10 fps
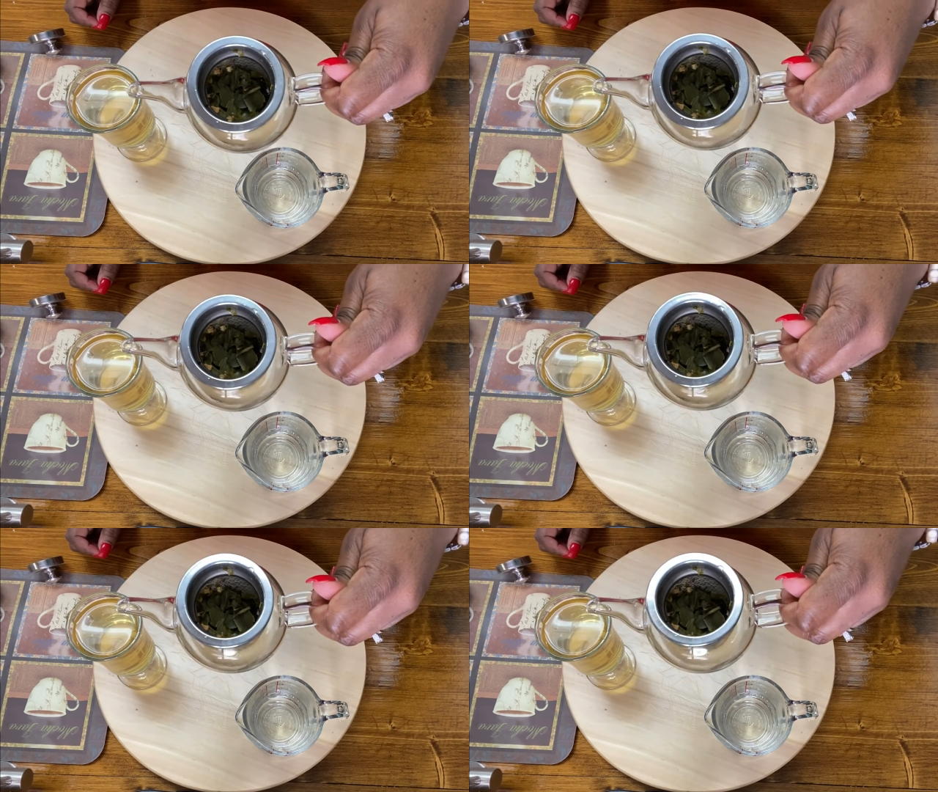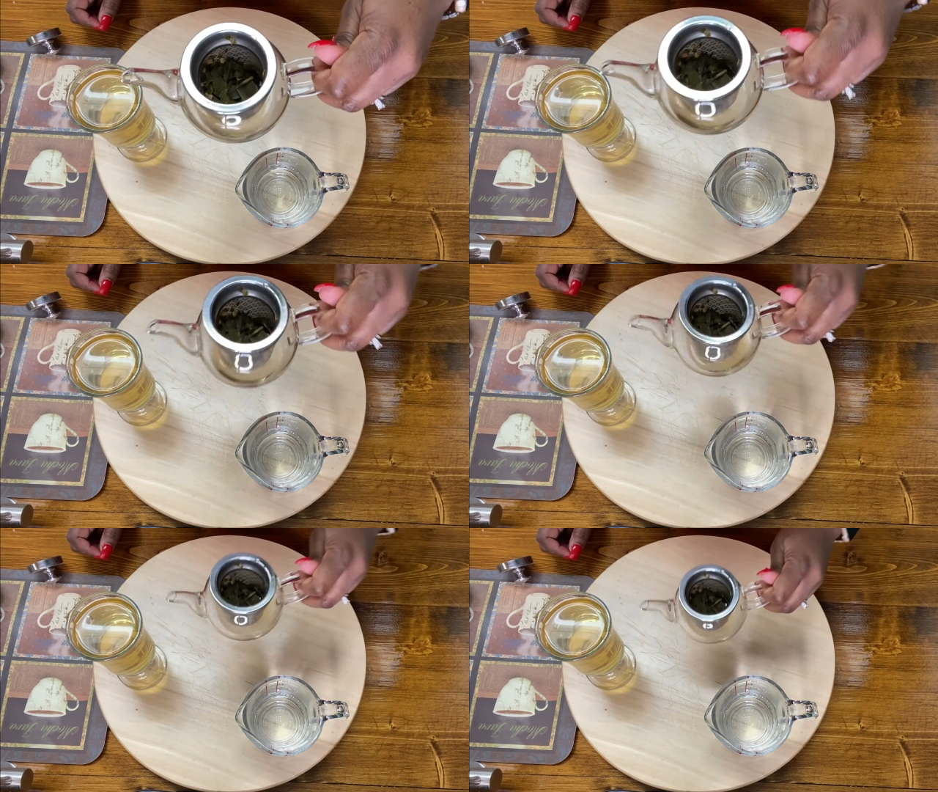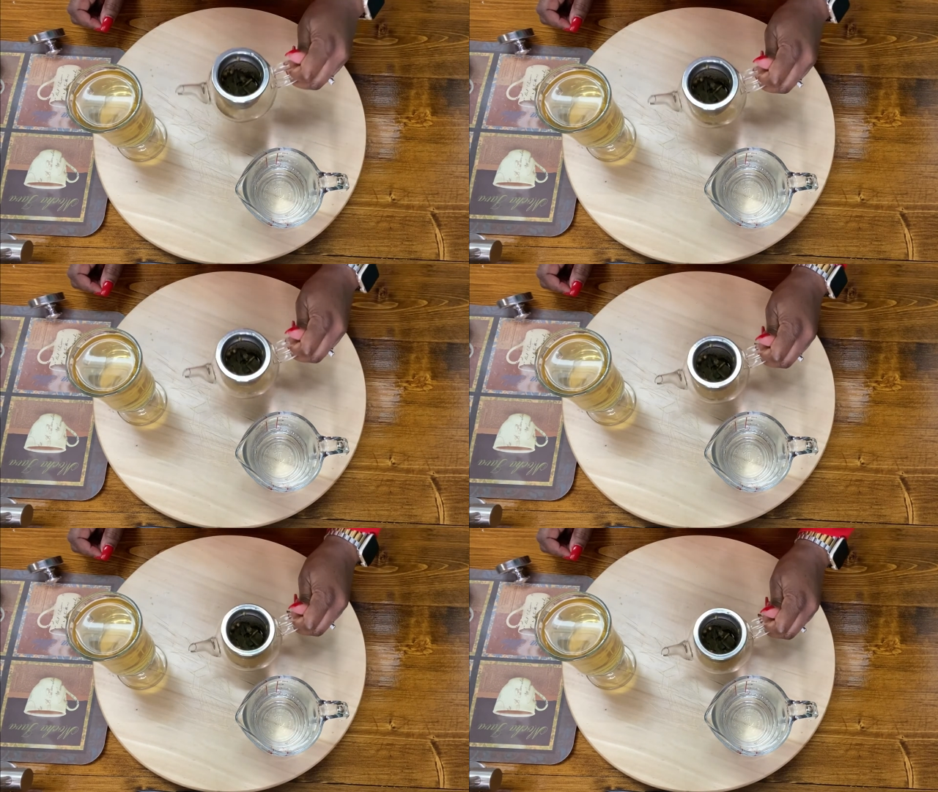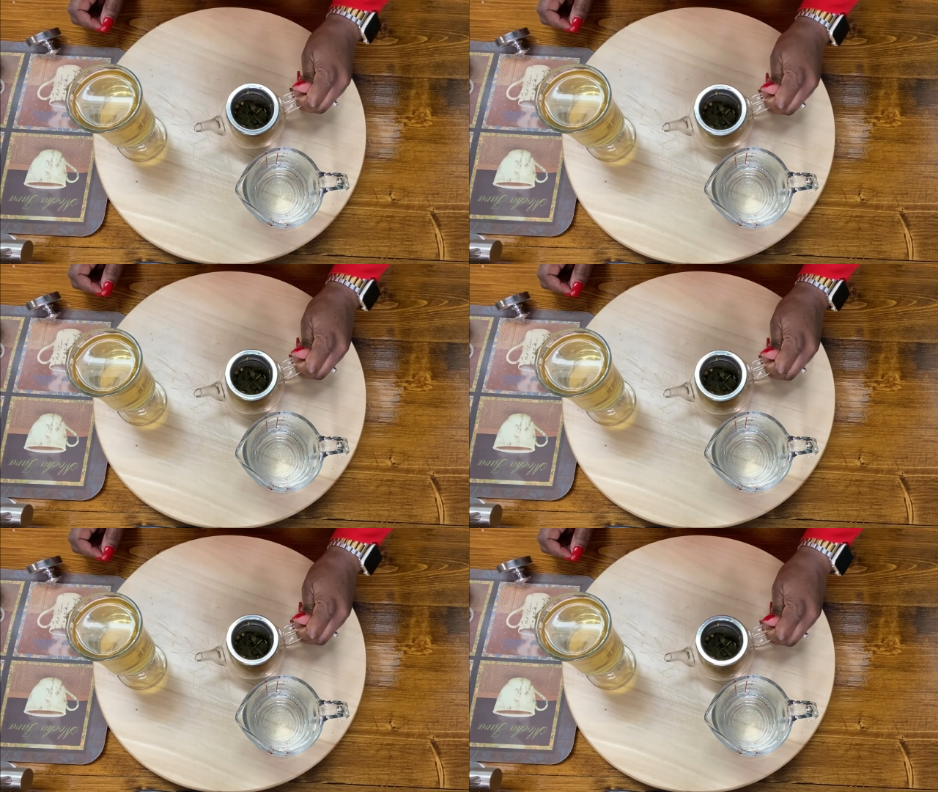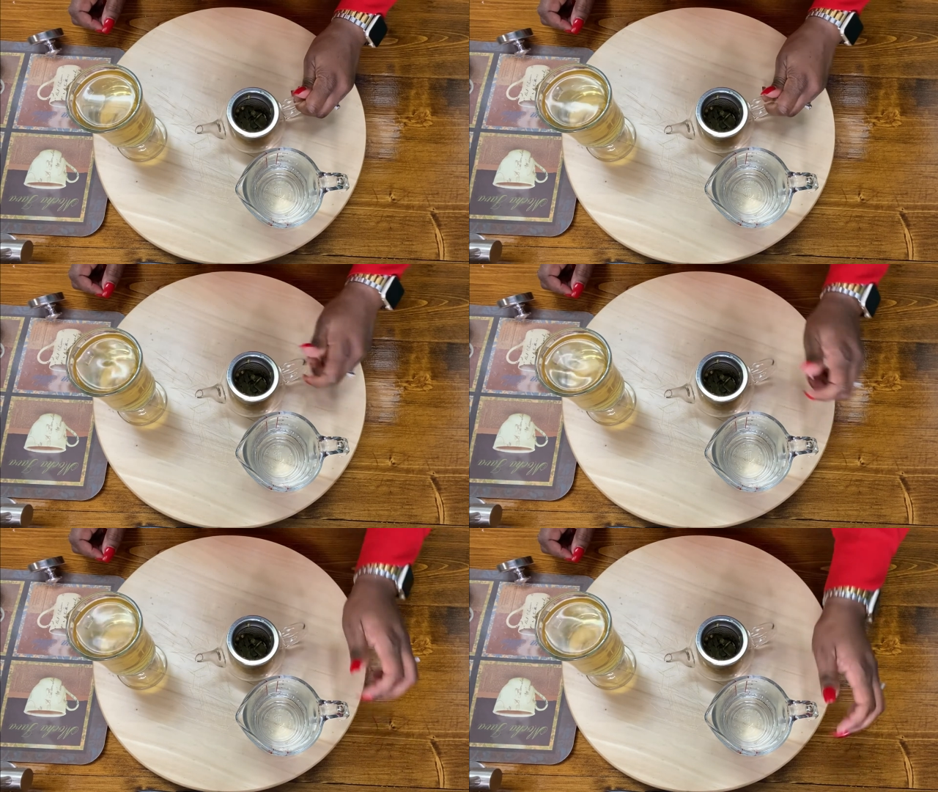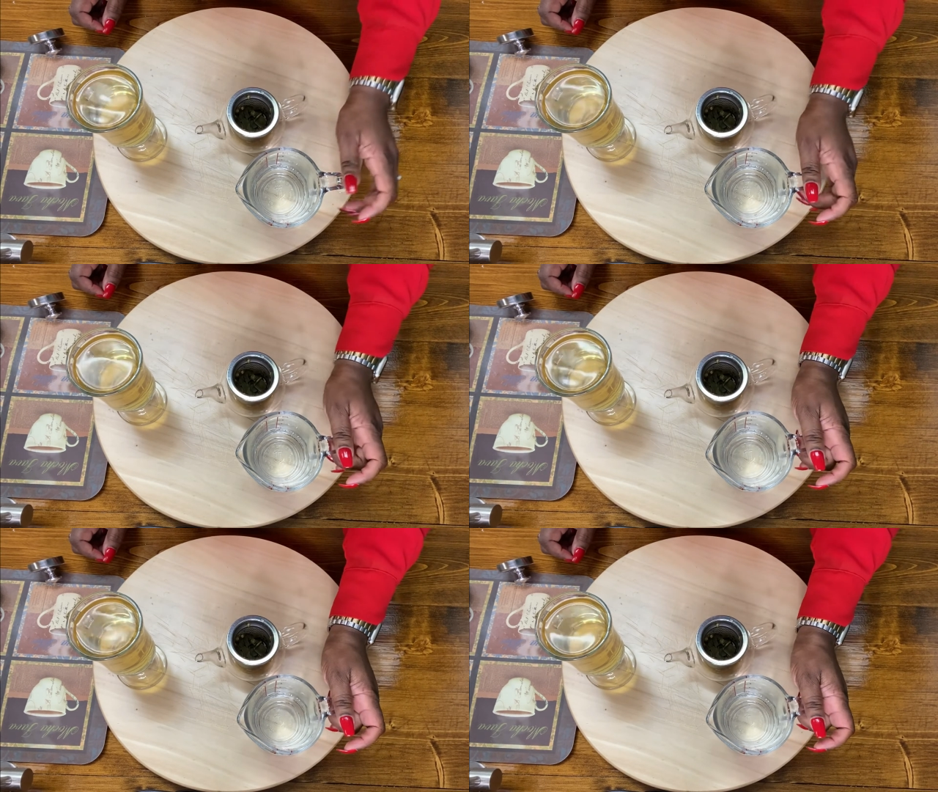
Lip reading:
[unreadable: no face in view]